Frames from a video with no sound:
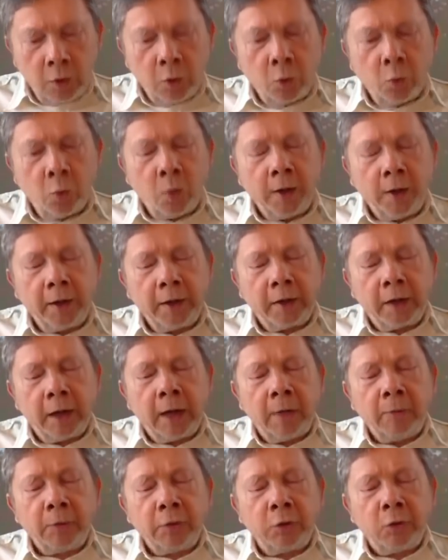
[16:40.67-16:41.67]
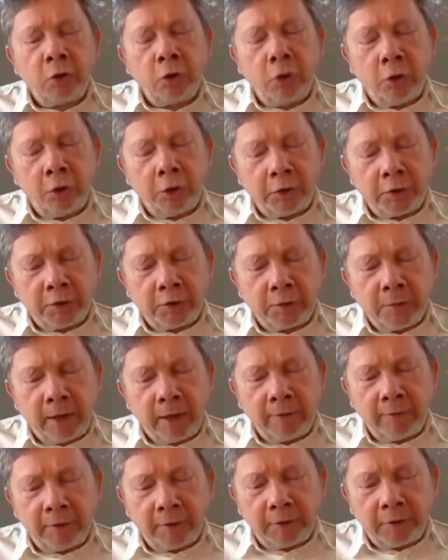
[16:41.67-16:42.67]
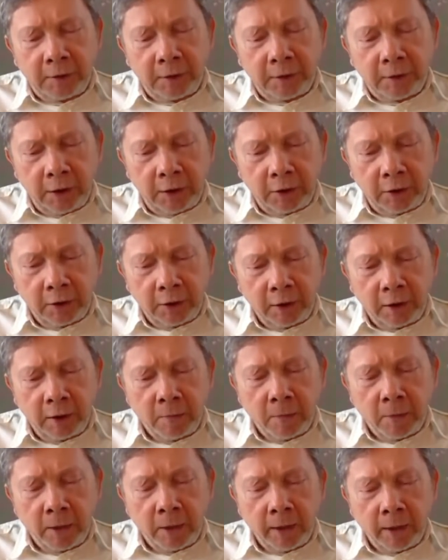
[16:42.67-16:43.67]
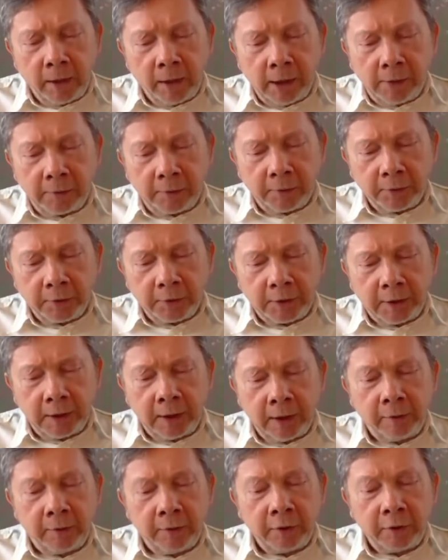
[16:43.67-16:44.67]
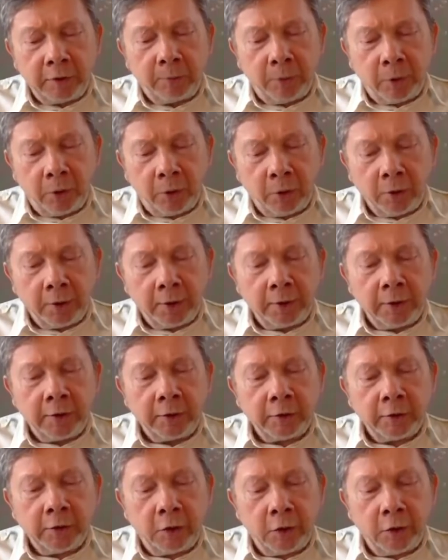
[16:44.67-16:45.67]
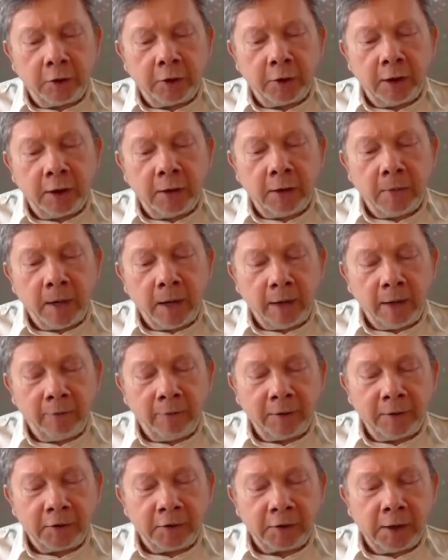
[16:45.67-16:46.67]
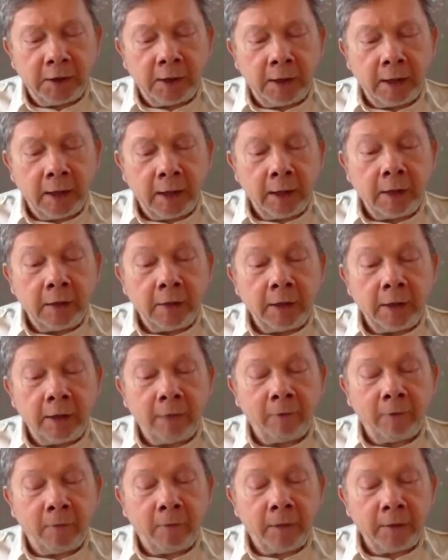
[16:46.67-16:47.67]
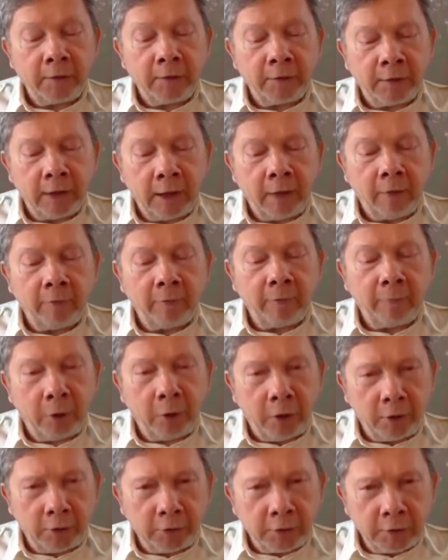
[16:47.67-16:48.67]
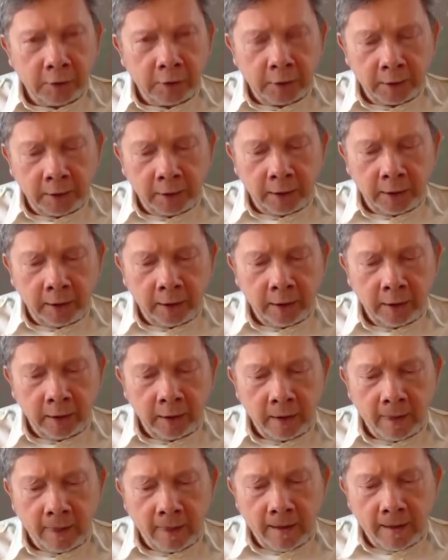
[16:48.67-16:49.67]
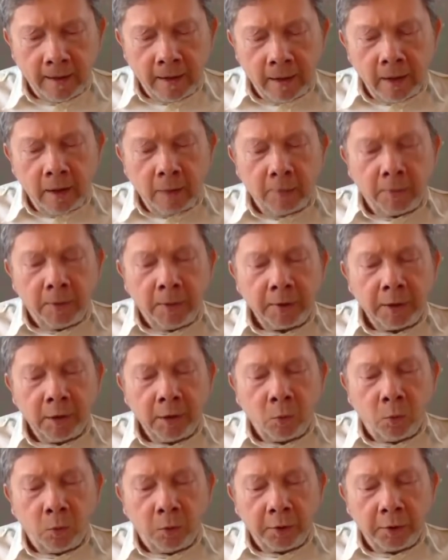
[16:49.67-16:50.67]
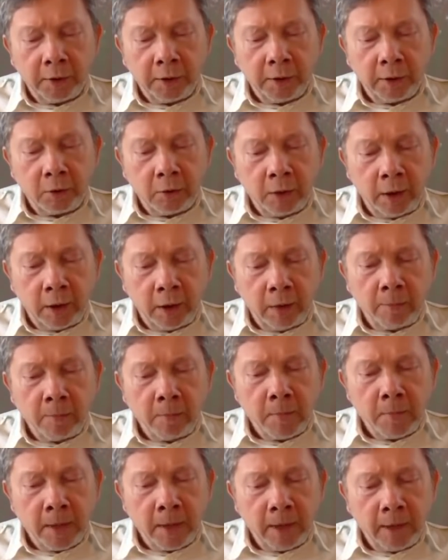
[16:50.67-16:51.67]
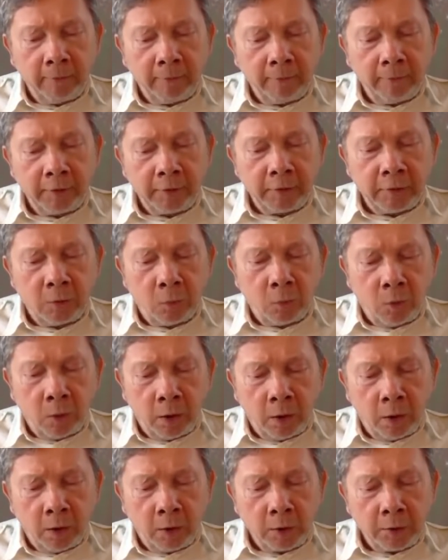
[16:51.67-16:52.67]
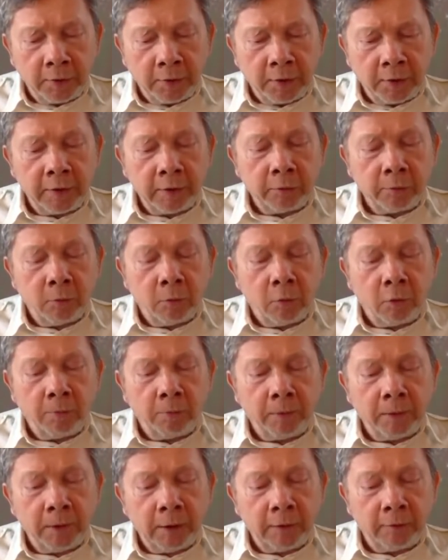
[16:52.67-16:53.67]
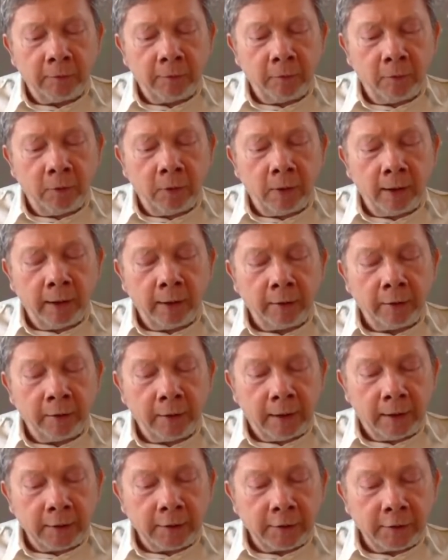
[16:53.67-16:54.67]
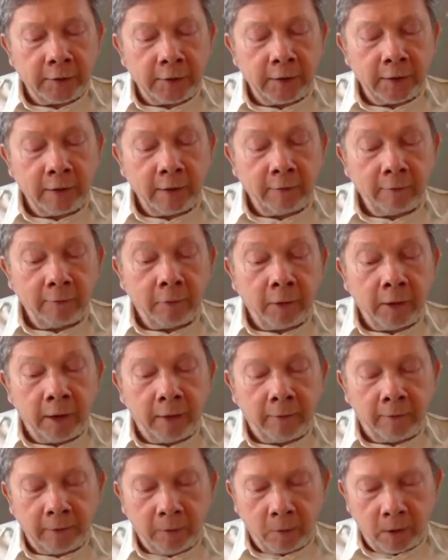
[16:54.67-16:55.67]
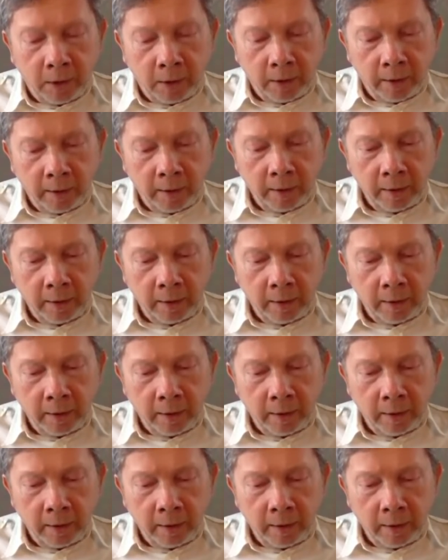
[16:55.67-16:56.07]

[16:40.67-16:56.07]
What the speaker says: When it comes to conscious manifestation, my interest at this point is not in manifesting anything for myself personally, but in wanting to help manifest a world that is more peaceful and just for everyone.